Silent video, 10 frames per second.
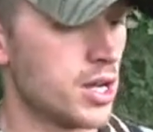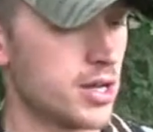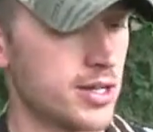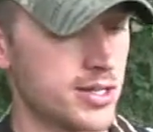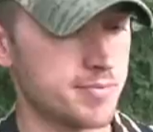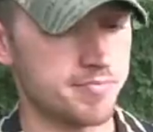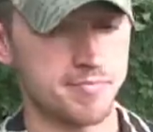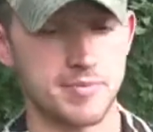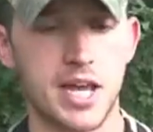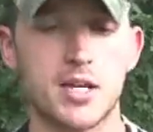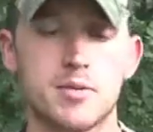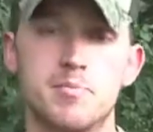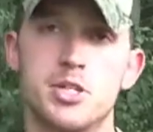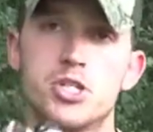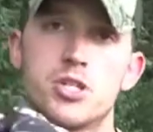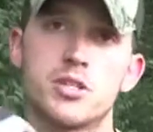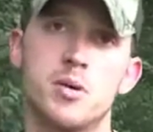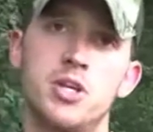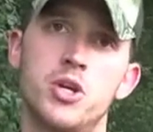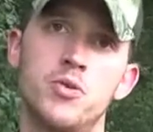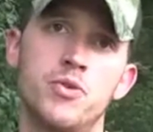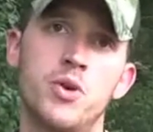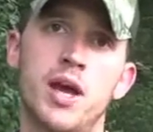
Yeah, be sure to let me know if you